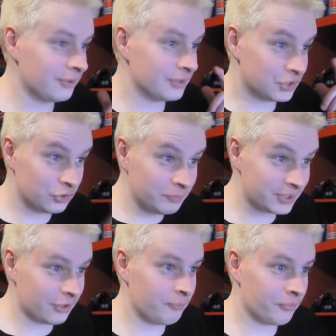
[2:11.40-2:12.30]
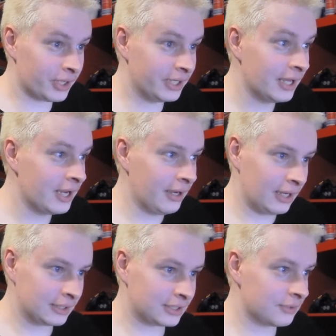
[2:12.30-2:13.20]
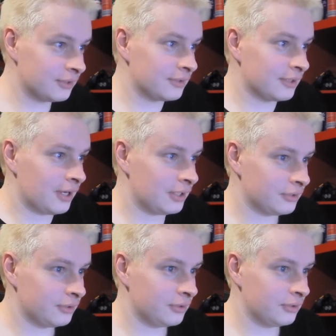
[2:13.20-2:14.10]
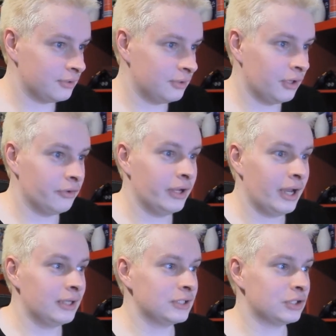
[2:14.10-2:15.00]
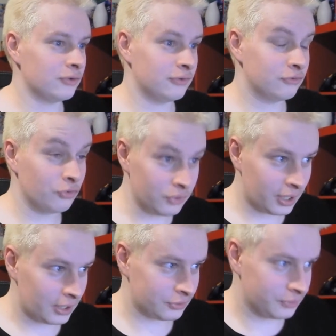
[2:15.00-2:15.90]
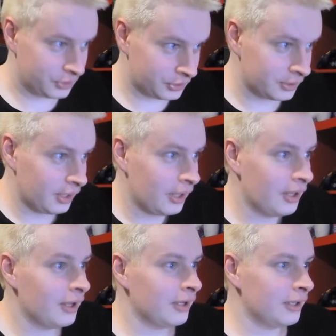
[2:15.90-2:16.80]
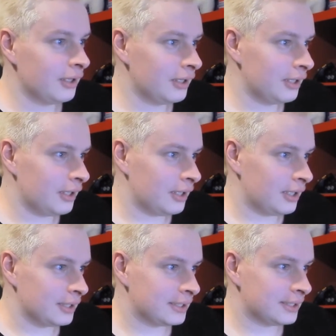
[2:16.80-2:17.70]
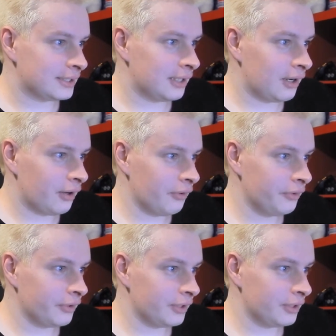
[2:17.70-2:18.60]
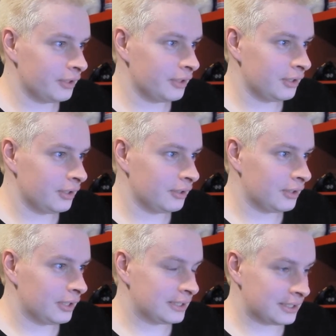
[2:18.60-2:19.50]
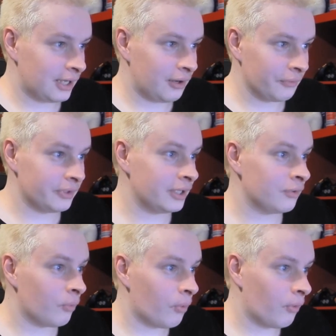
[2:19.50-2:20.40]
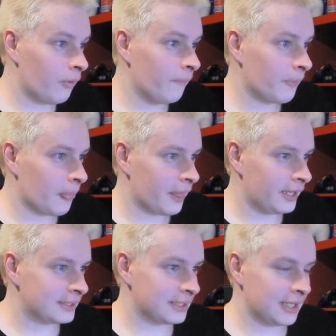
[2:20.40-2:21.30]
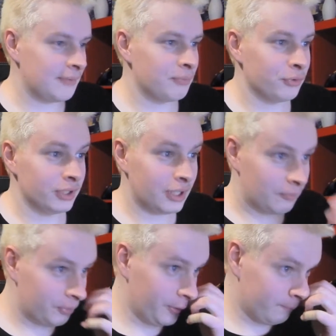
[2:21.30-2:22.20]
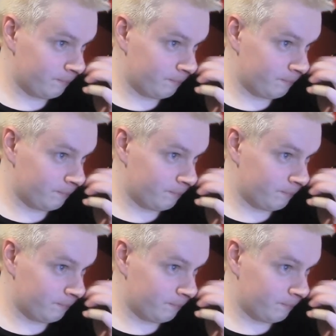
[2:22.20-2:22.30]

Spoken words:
the Super Scope ready, and inserted inserted 2 cartridge. I starred in awe as the game booted up.